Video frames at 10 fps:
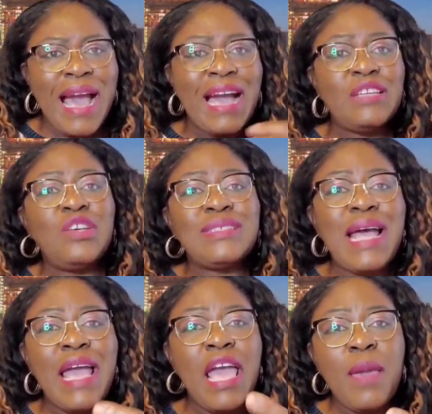How does
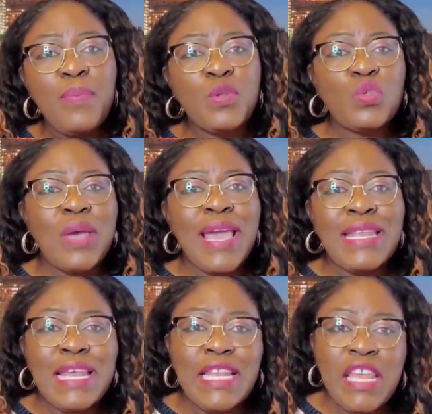that help you to
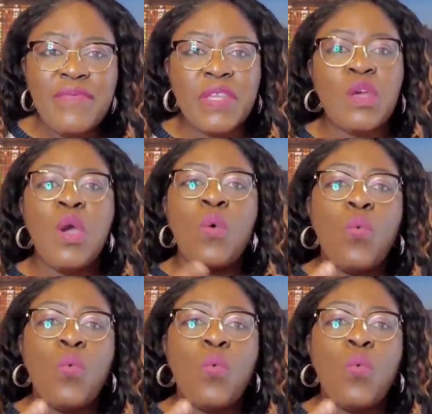earn a living?